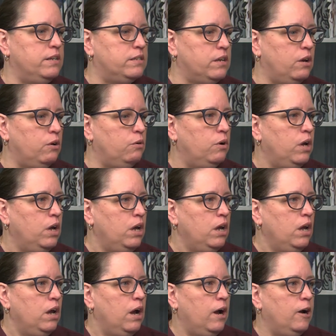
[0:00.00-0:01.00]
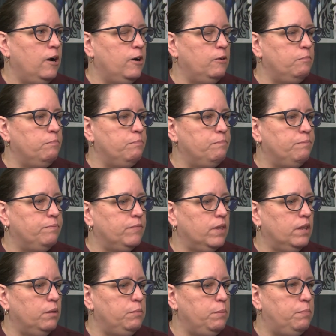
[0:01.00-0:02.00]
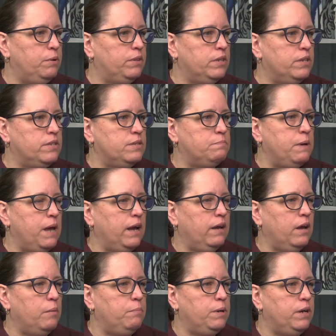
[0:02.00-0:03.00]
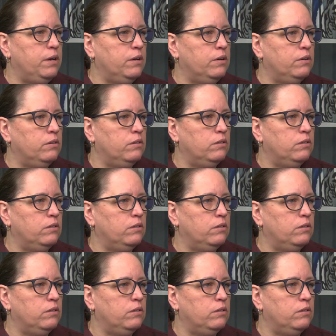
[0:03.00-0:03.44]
So let me put this back up here.